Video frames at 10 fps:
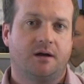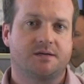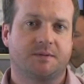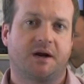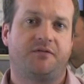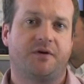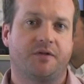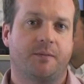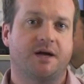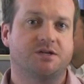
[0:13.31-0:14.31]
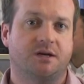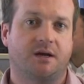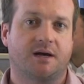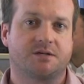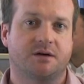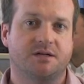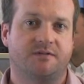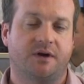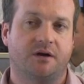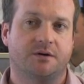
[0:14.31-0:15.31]
Now, something I failed to mention in
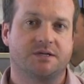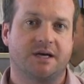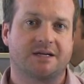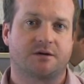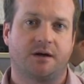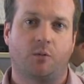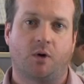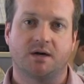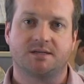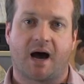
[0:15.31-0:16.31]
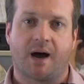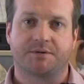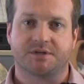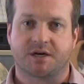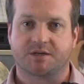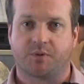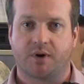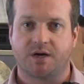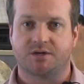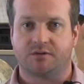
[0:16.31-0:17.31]
yesterday's video is yesterday was options
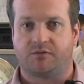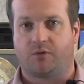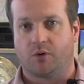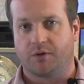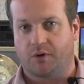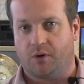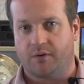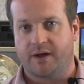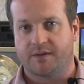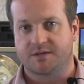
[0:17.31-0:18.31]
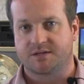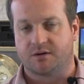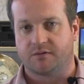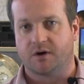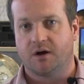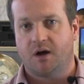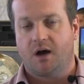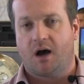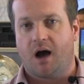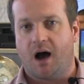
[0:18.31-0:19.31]
expiration for the gold and the silver
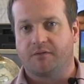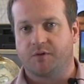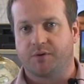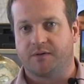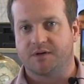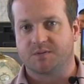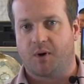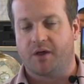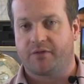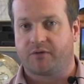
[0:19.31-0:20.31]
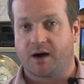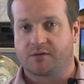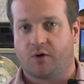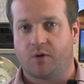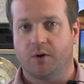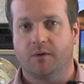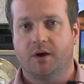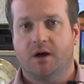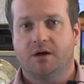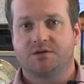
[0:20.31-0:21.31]
for the previous month for October.
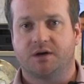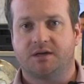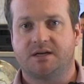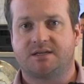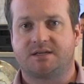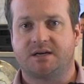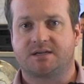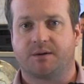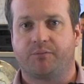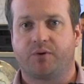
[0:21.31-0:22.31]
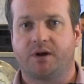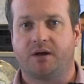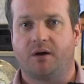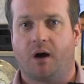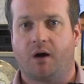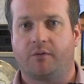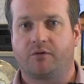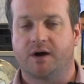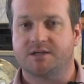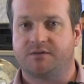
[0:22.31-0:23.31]
So you did see some pretty
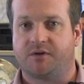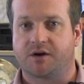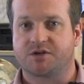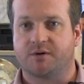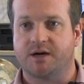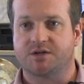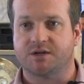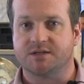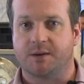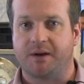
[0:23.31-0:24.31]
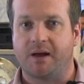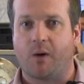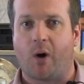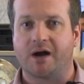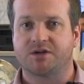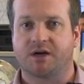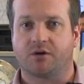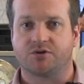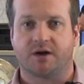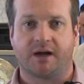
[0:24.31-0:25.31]
crazy fluctuations. I mean, watching
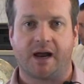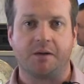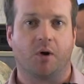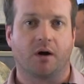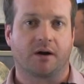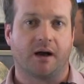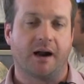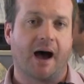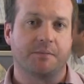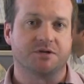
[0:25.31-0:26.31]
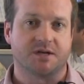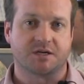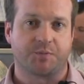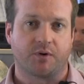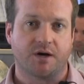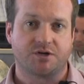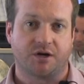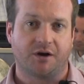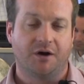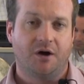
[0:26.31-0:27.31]
or trading any market on options
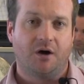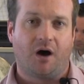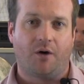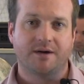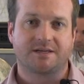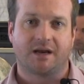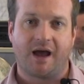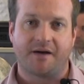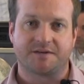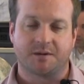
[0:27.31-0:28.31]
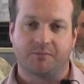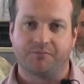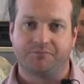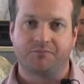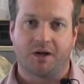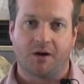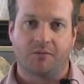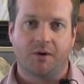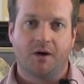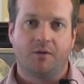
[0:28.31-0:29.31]
expiration always can have some, you
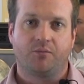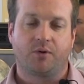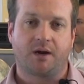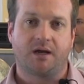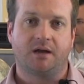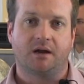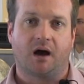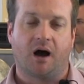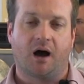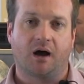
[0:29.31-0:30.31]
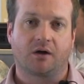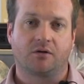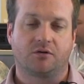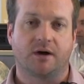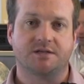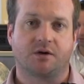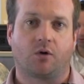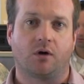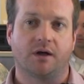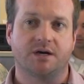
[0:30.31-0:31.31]
know, pretty crazy
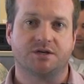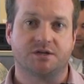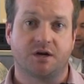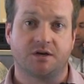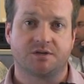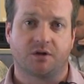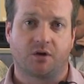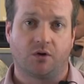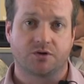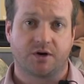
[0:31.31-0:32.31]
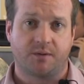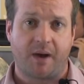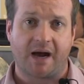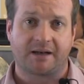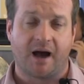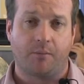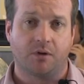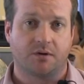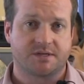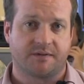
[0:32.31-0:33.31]
correlations. You know, you saw the gold trade back down
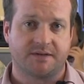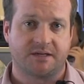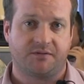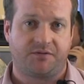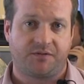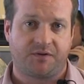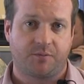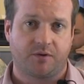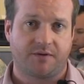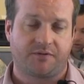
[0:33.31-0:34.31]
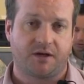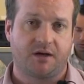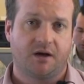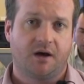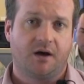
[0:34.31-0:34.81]
below 1750 briefly.